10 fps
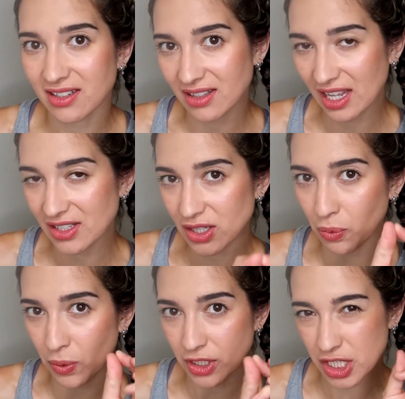That's the
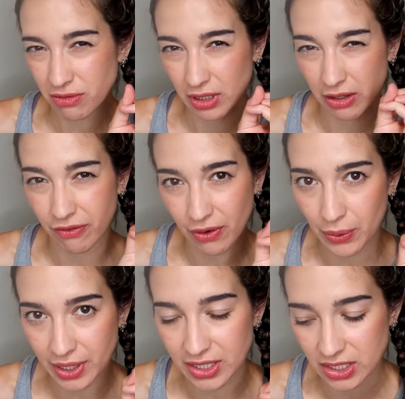word she really
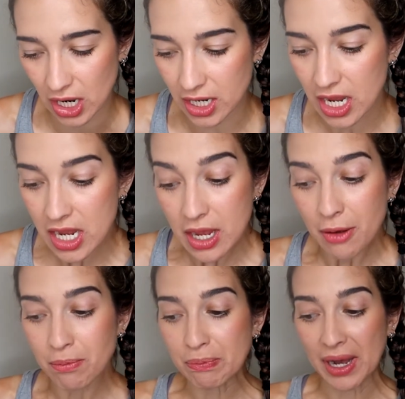focused on.
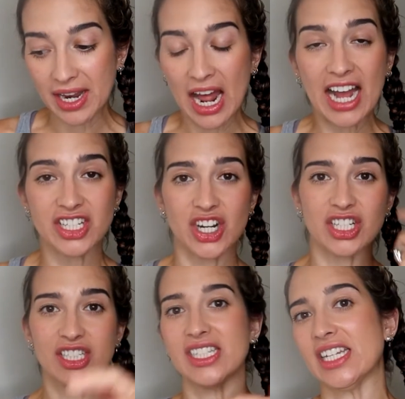But I
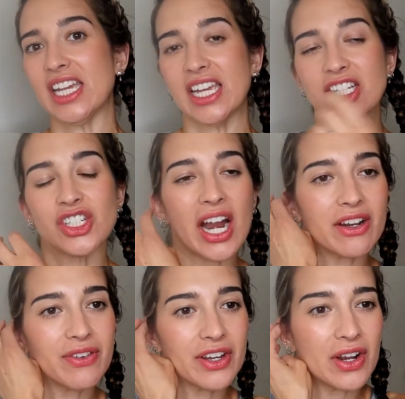started digging and trying
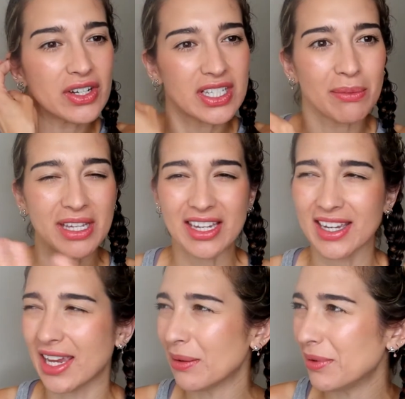to figure it out, because I'm like, it
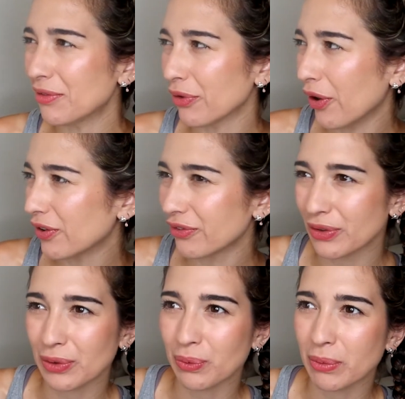can't be wrong
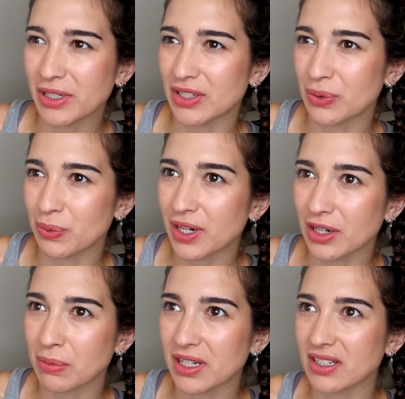for a woman to
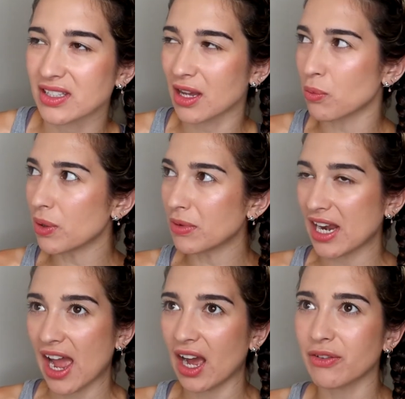work, because some women
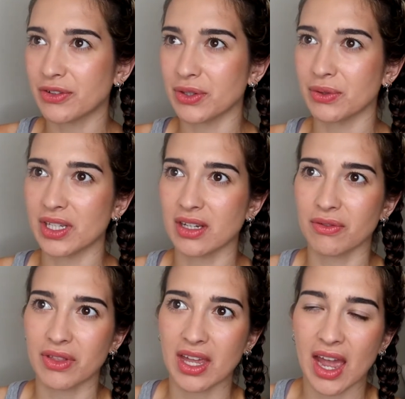have to. Like,
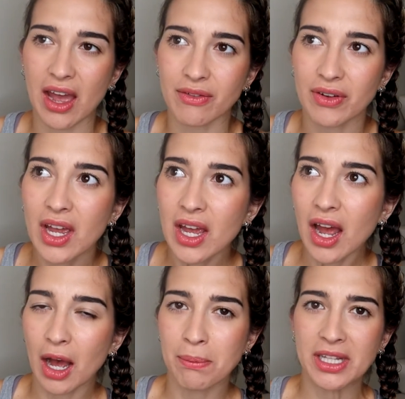if they have
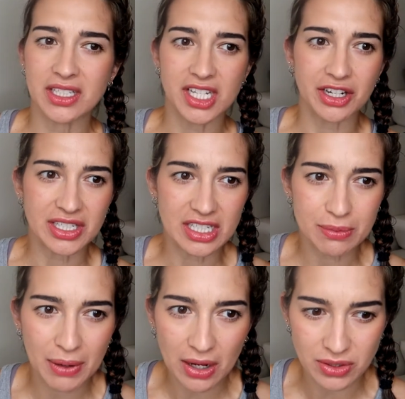a military
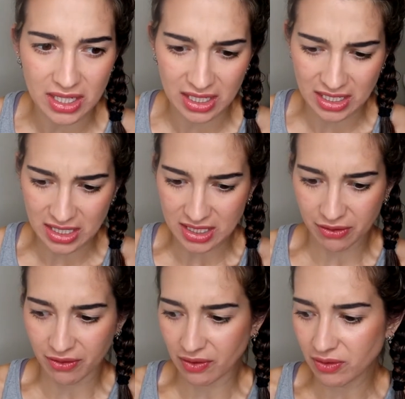spouse and they need
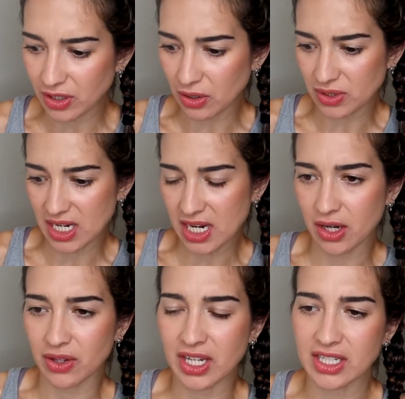to, take care
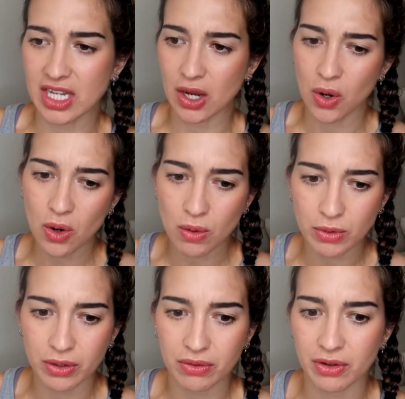of the kids at home,
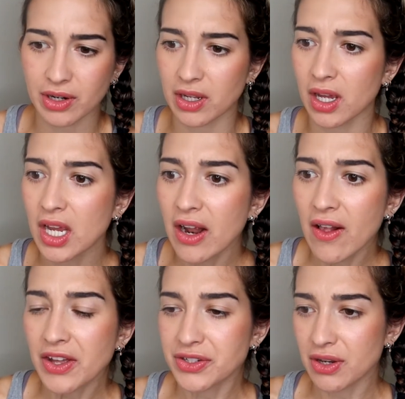or if they're in
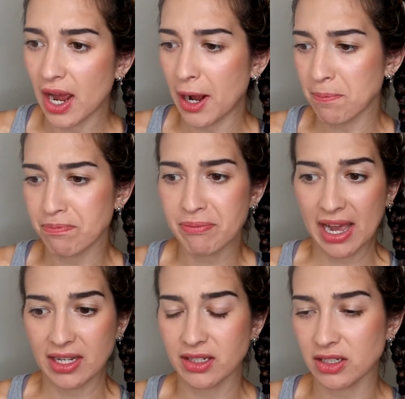a
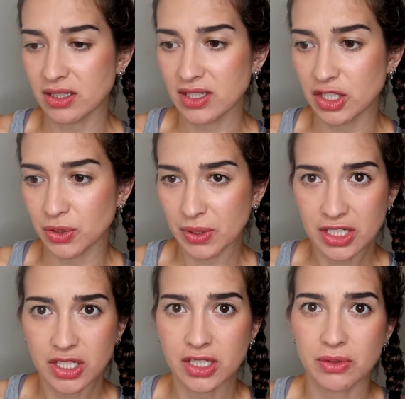bad
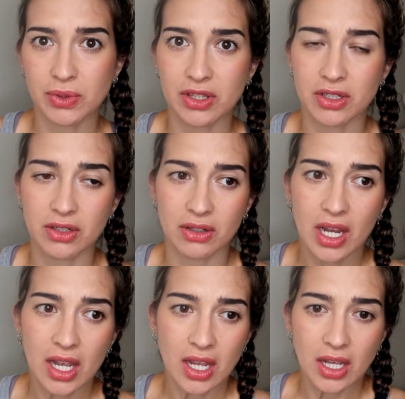situation with their
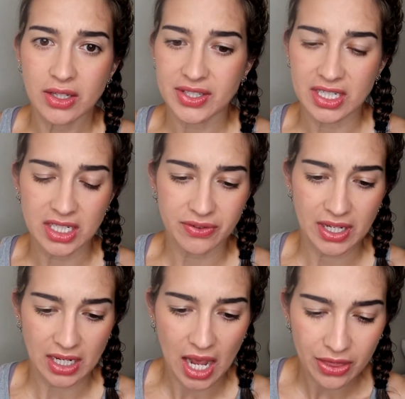
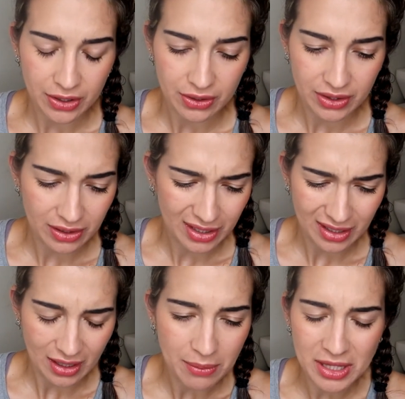significant other, then
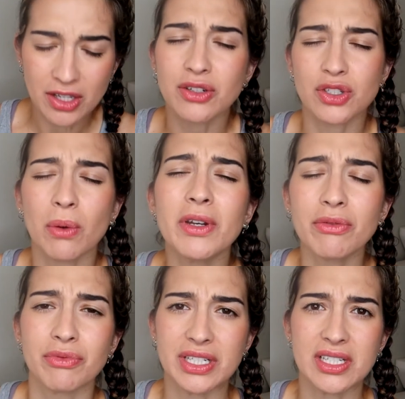there are so many
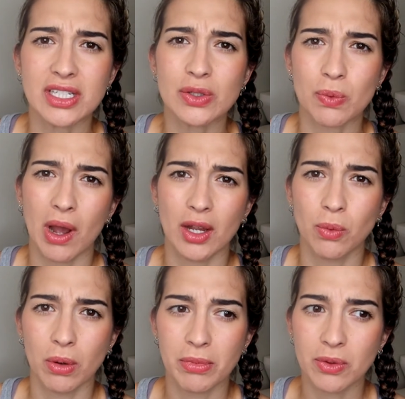reasons why a
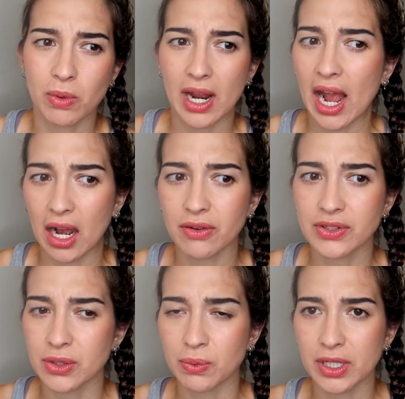woman would have
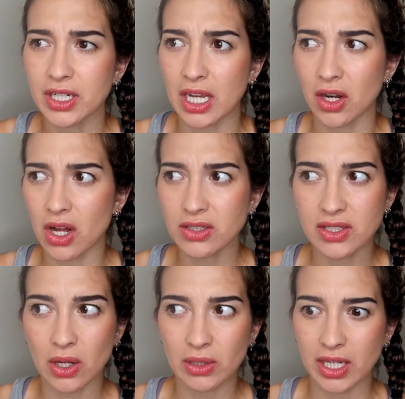to work. And
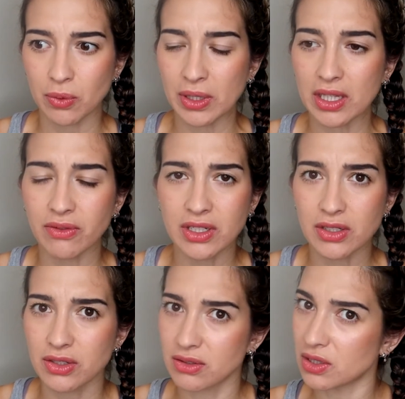also, like, we live
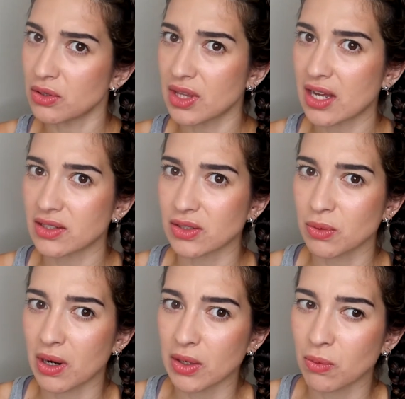in
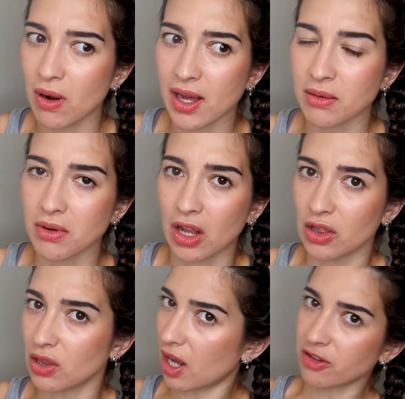2021. A
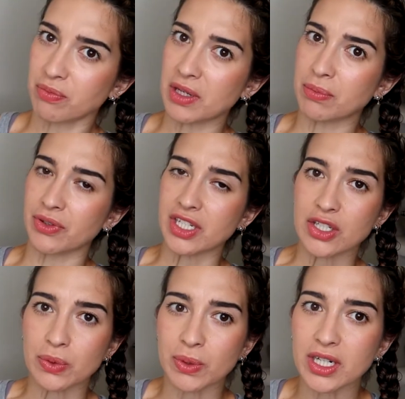lot of people need
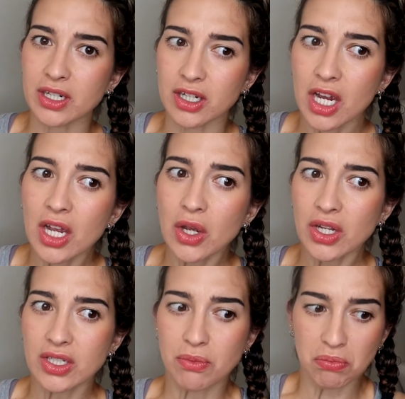to work.
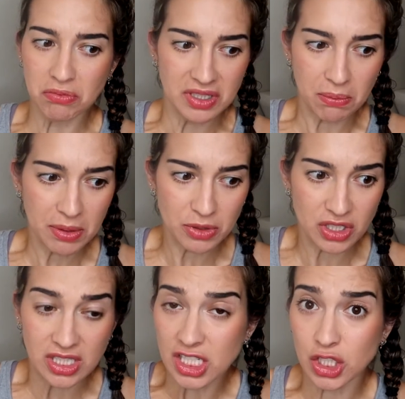Some people
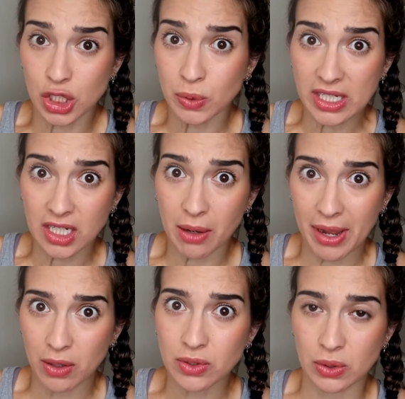just need 2-income
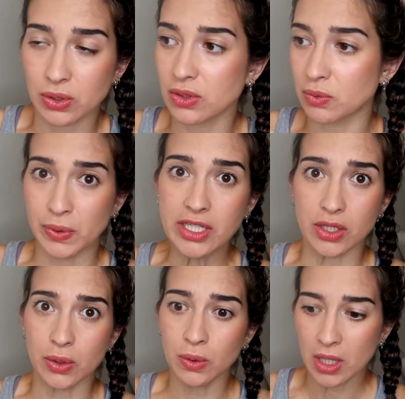households. We
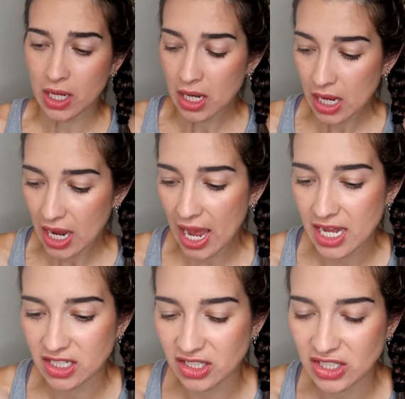do.
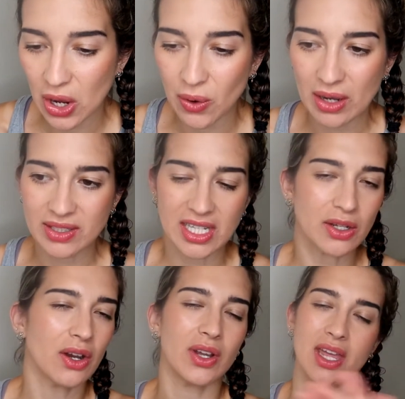And so I was
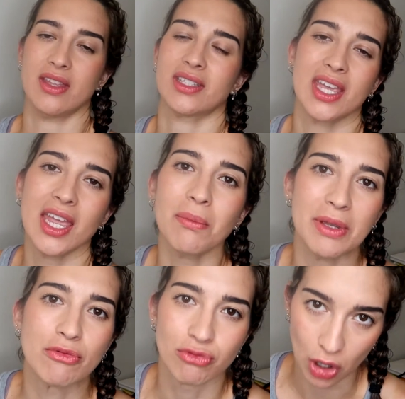like, okay, this can't
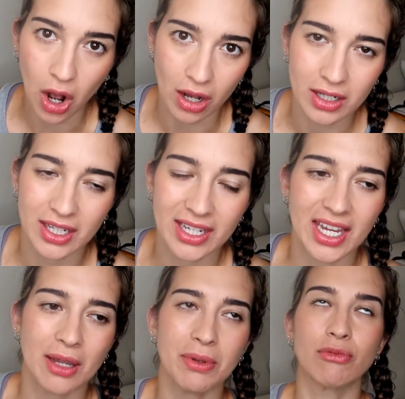be wrong. It
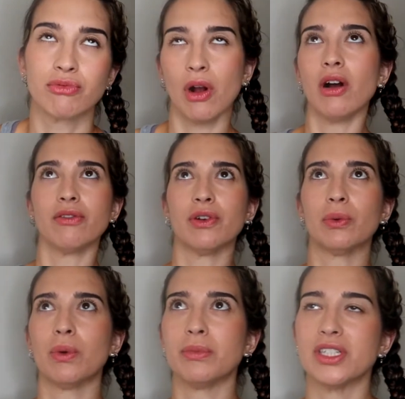can't be wrong for a
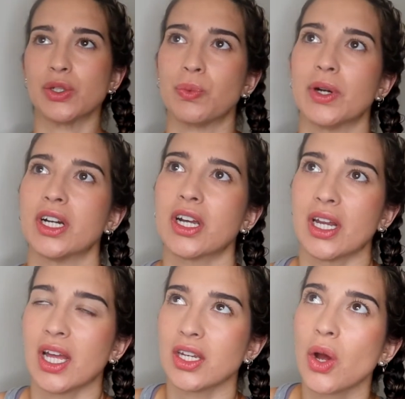woman to work.
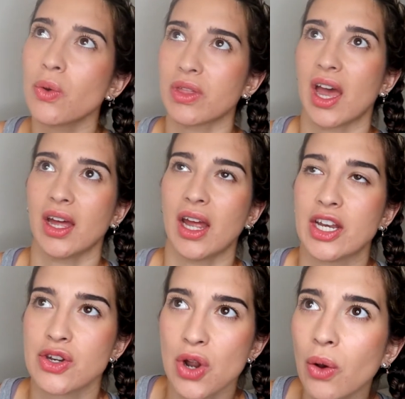And I know
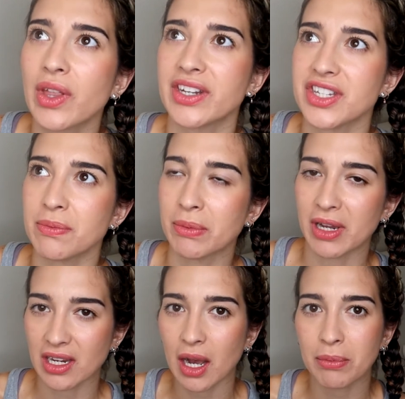that deep in
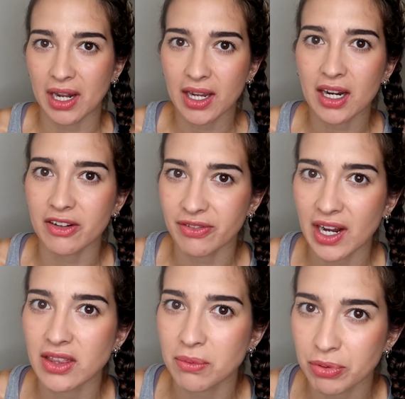my gut, but I got to
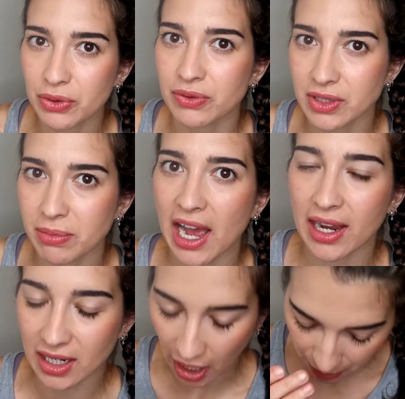find the proof to
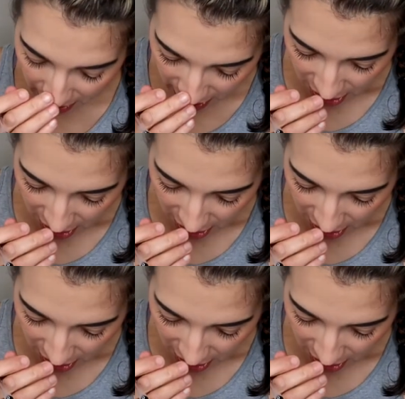back it up.